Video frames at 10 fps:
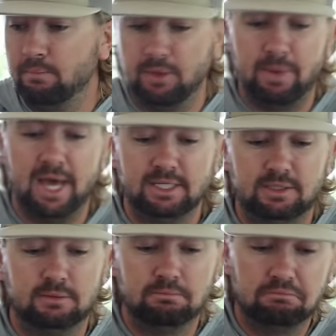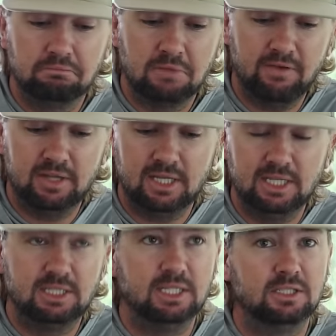the past, I've had
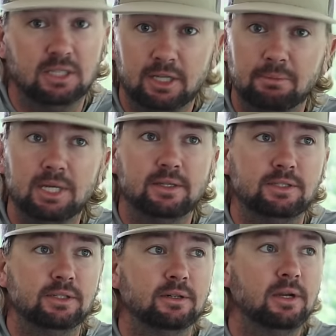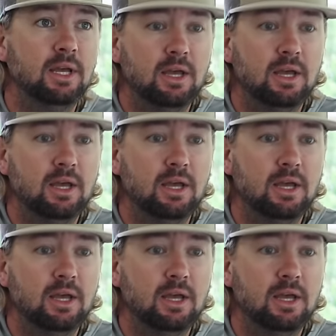these since Toledo Bend this year.